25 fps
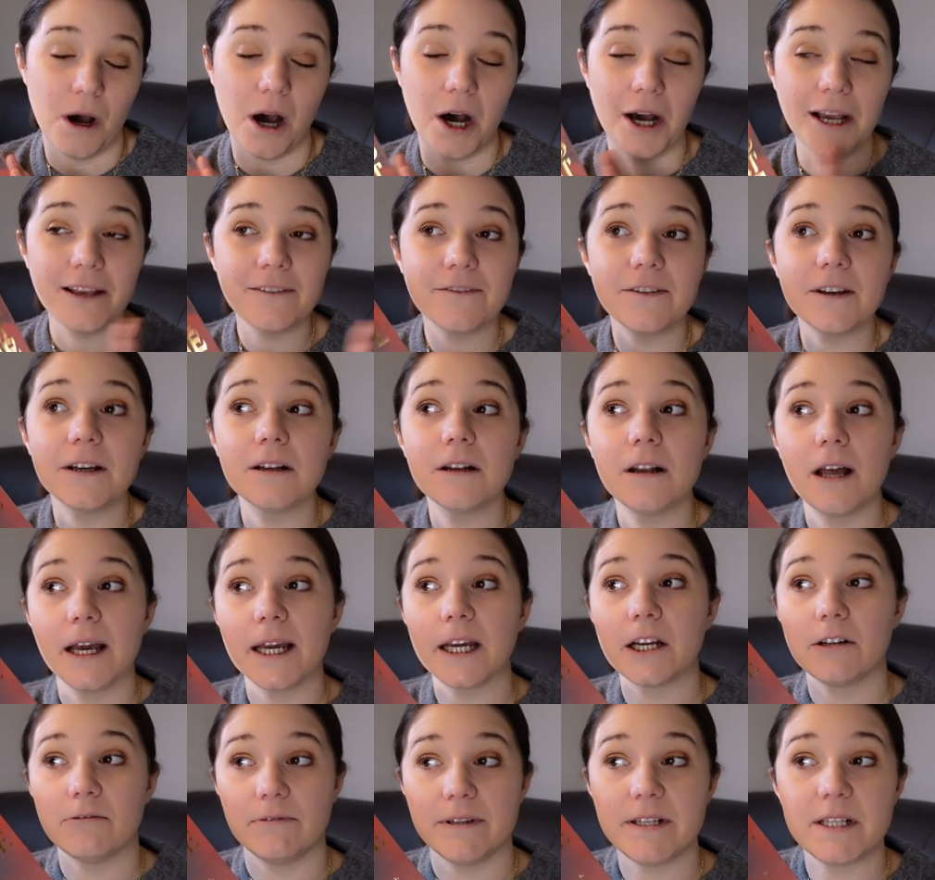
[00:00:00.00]
I feel
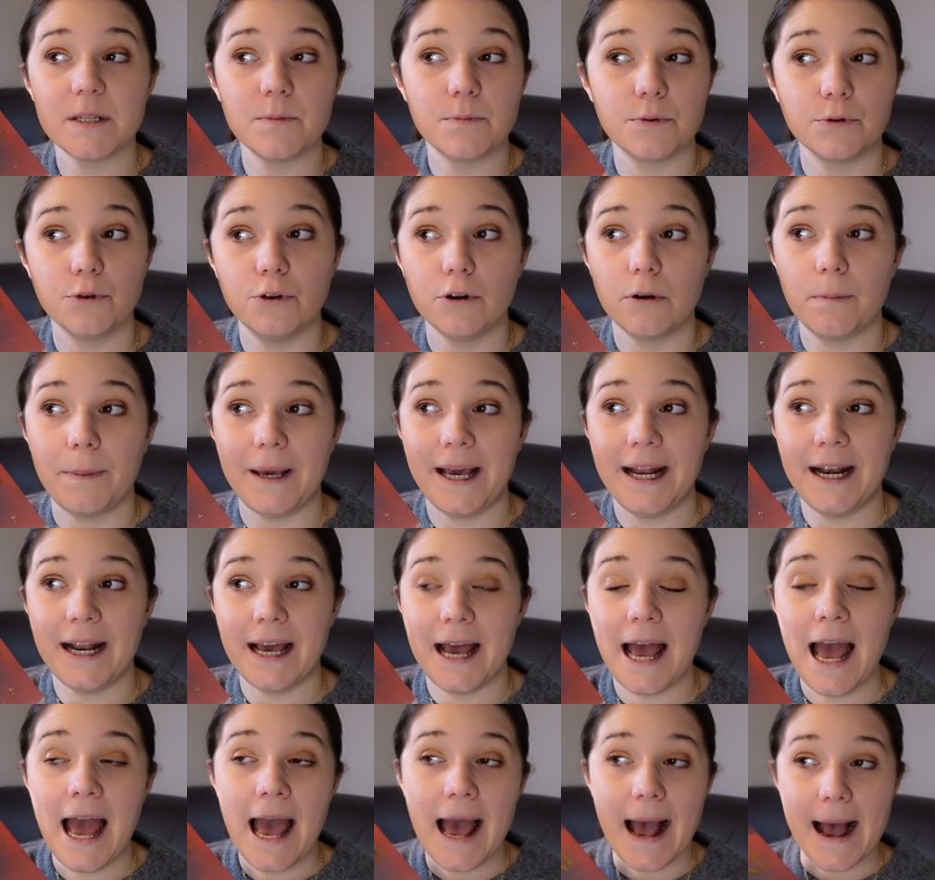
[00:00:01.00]
like Carissa Broadbent
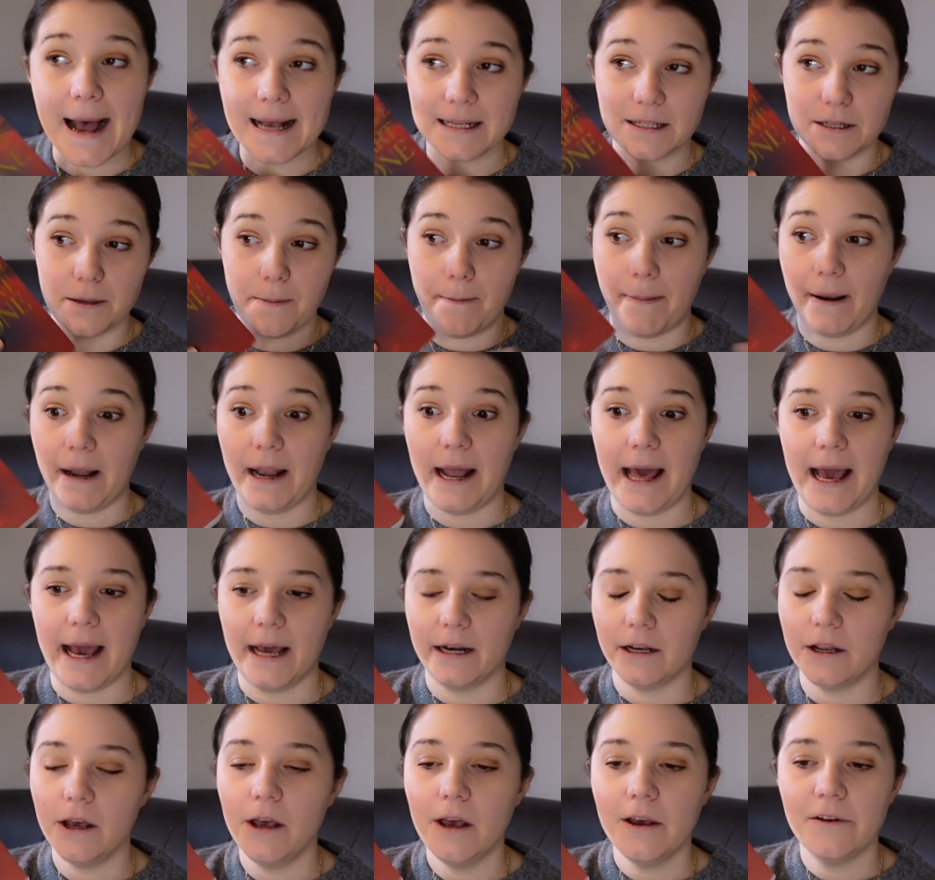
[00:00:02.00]
has a
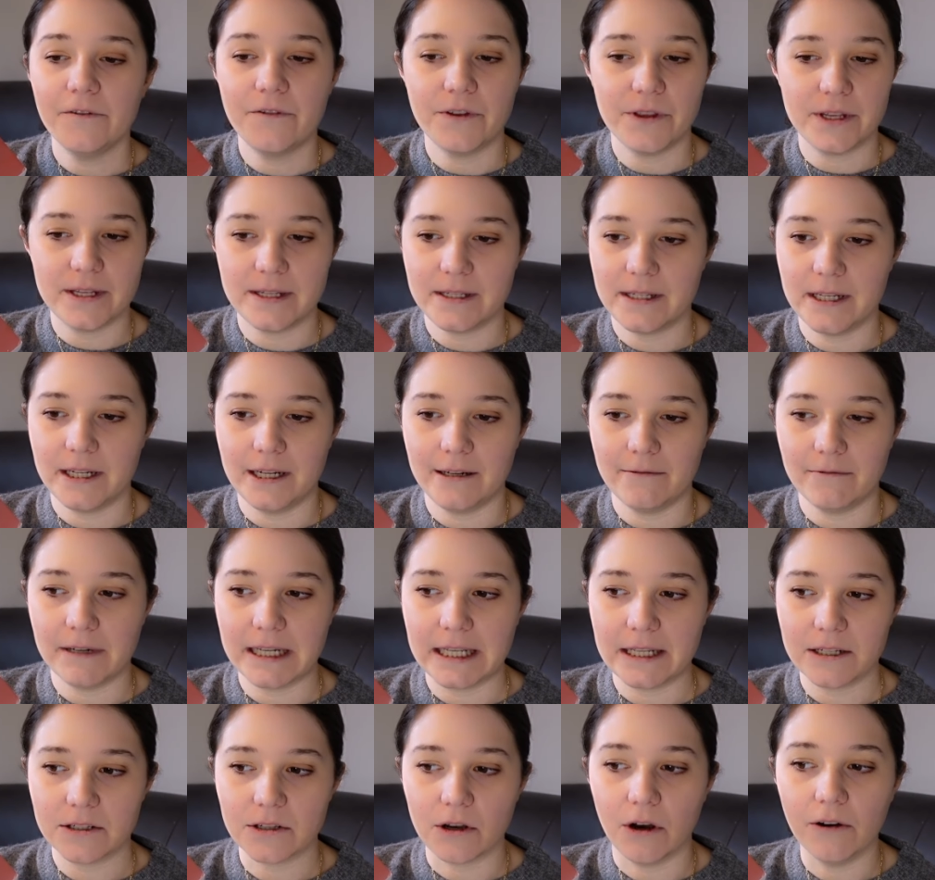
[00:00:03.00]
plan for this
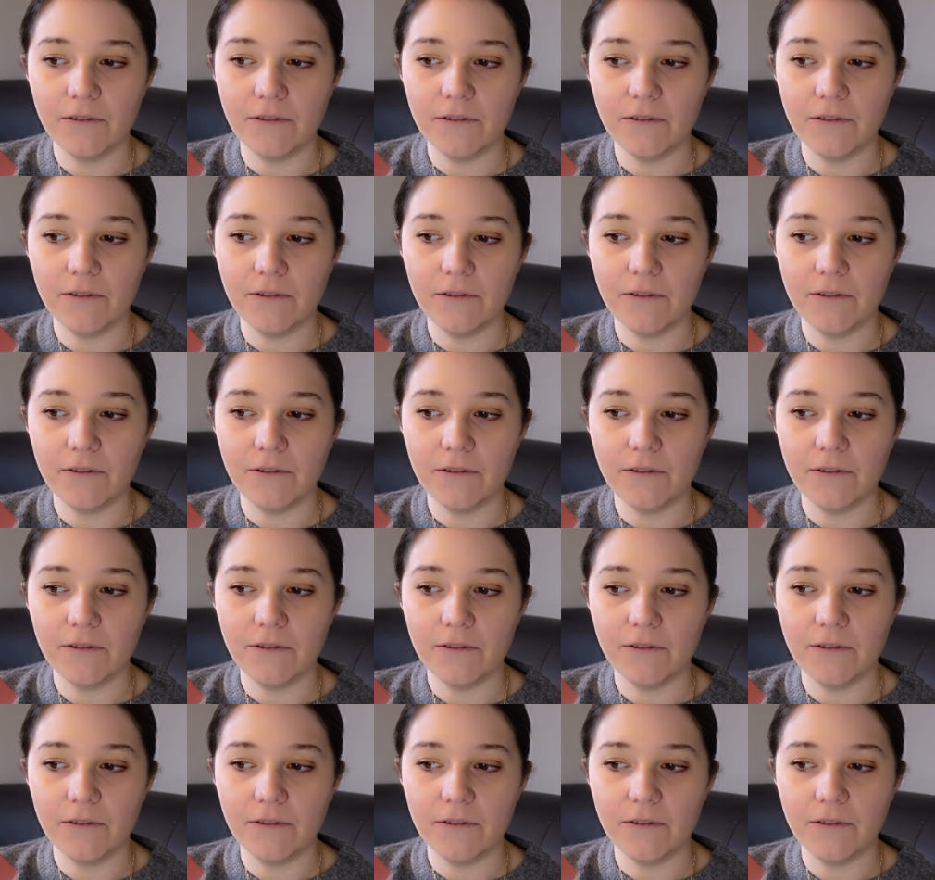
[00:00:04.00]
series.